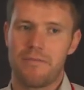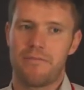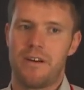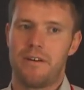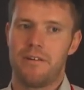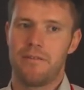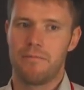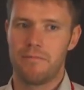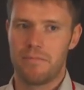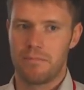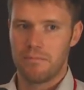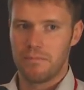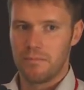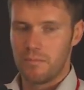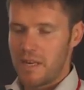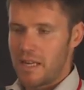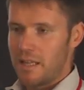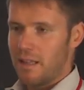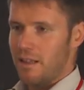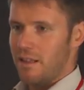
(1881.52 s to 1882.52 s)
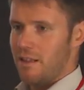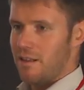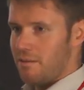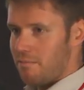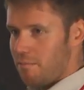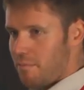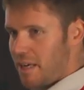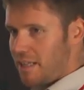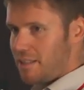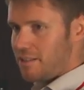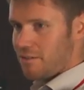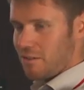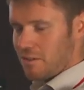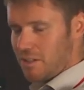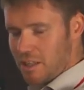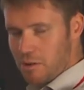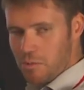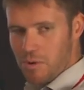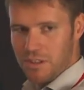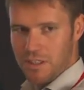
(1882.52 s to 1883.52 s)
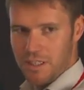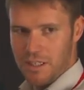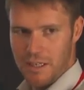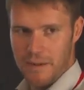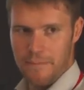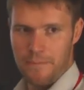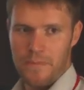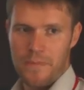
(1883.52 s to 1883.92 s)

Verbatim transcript: very well based on eQuATIC,